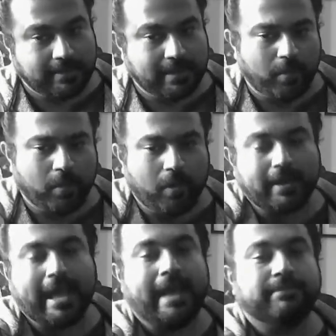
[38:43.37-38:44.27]
Now
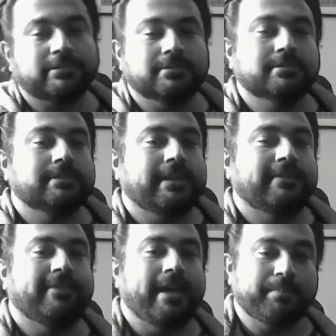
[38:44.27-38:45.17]
what happens
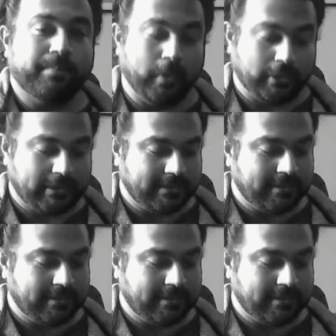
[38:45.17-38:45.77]
if I move